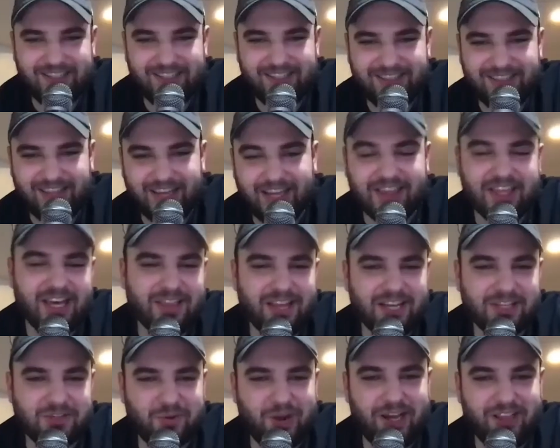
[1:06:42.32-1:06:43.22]
Like
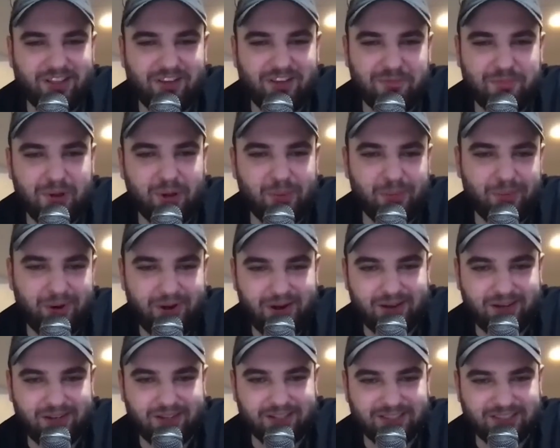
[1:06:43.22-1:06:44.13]
that's why I love Bill
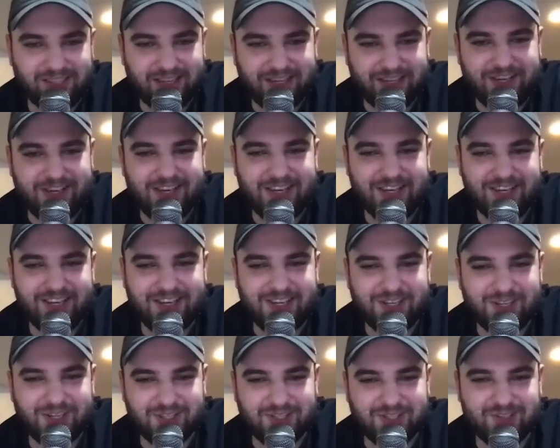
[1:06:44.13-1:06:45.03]
Burr, because like
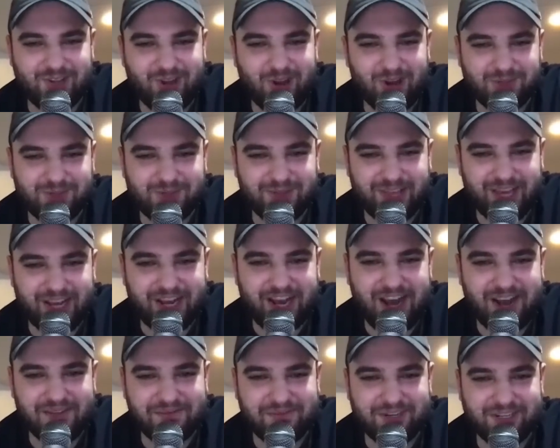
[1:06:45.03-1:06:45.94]
he just talks with like
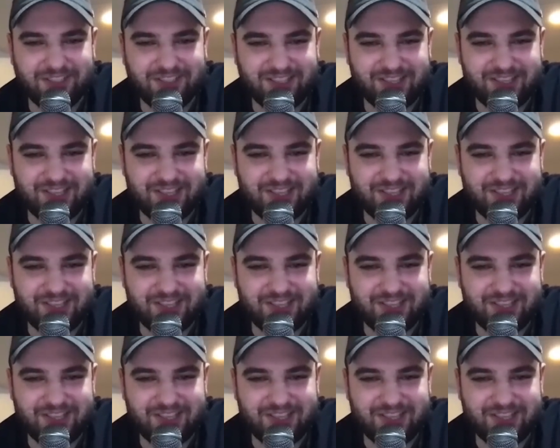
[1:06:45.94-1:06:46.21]
confidence,